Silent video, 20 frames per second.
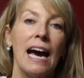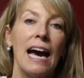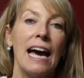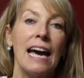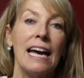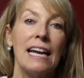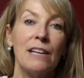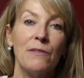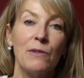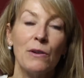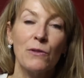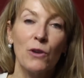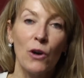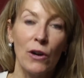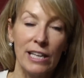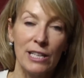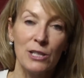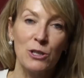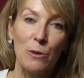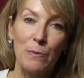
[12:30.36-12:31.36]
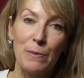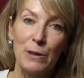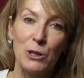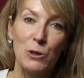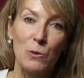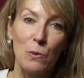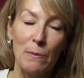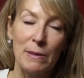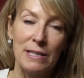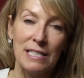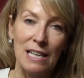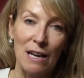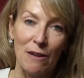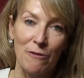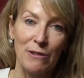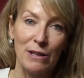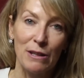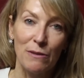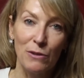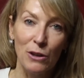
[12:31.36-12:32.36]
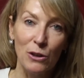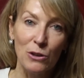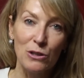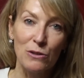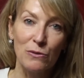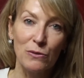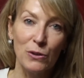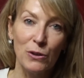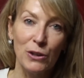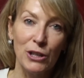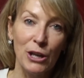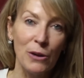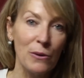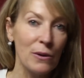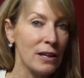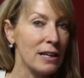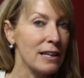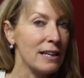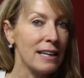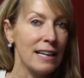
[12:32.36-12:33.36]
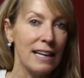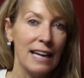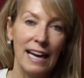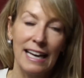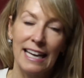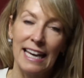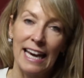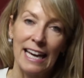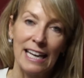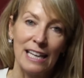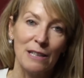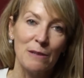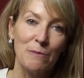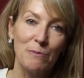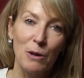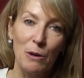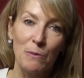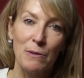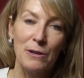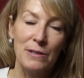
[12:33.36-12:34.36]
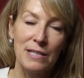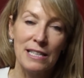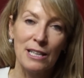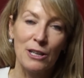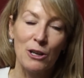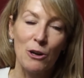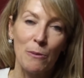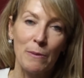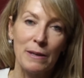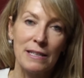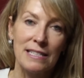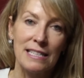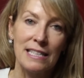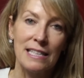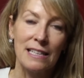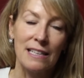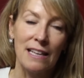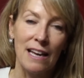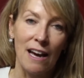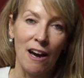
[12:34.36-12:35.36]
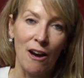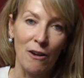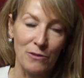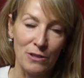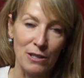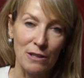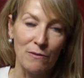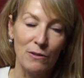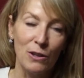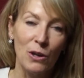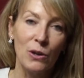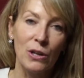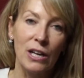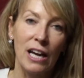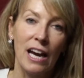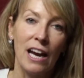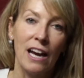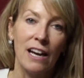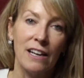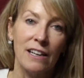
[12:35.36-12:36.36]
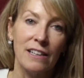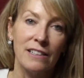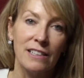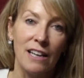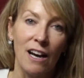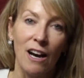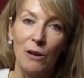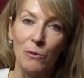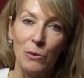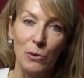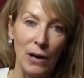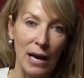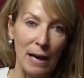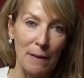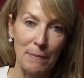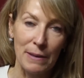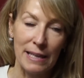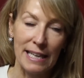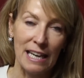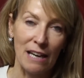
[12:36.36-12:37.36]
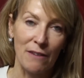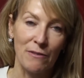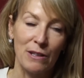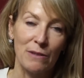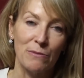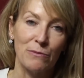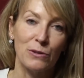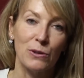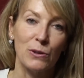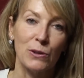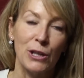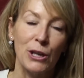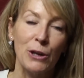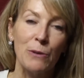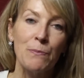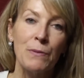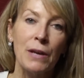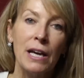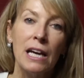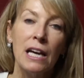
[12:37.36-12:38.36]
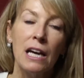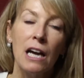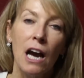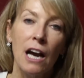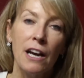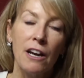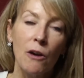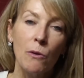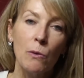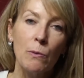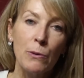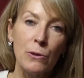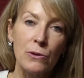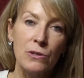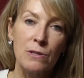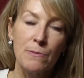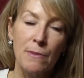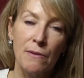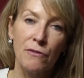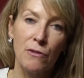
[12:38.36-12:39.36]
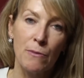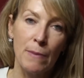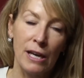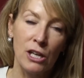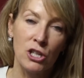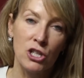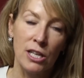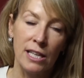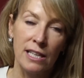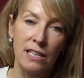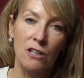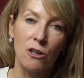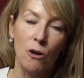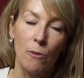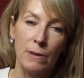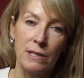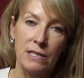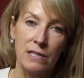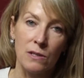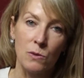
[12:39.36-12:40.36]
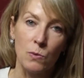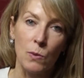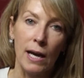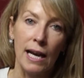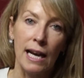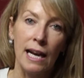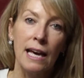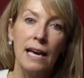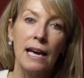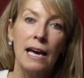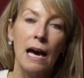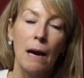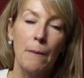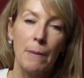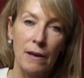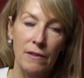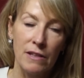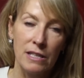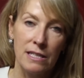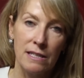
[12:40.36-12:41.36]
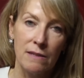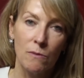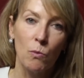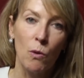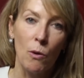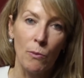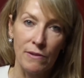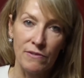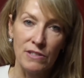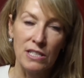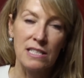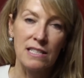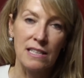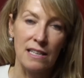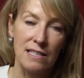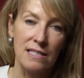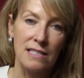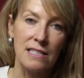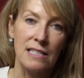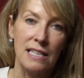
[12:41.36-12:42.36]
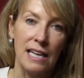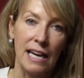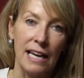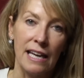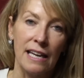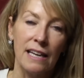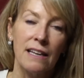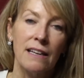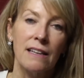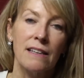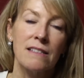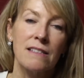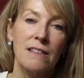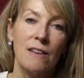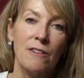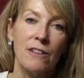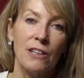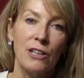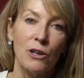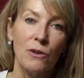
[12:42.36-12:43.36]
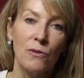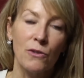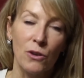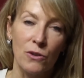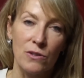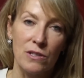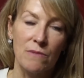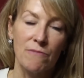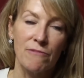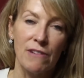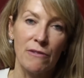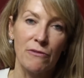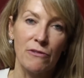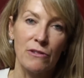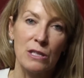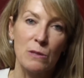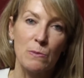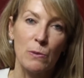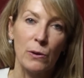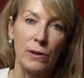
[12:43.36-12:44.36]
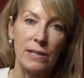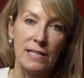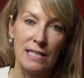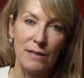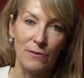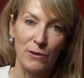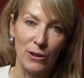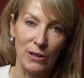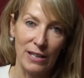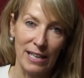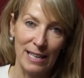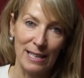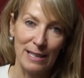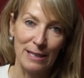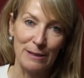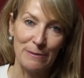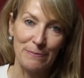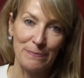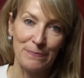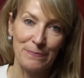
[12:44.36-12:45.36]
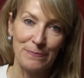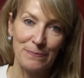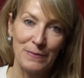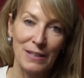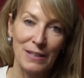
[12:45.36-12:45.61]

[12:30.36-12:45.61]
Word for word: And if you've got any topics you want me to cover in the future for you, Again, pop those in the comments and after the vlog and I will happily cover them for you. And I will put some information in the comments as well about the, what we've discussed today so that you've got some reference points if you need them.